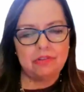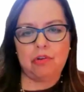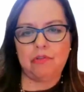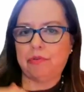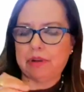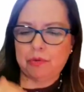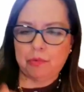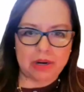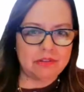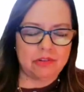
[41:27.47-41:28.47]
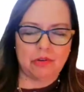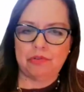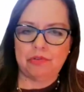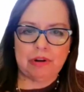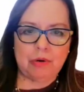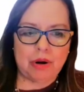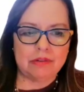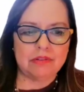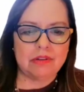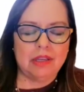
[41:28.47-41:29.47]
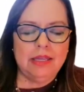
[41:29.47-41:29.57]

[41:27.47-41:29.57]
over request over request.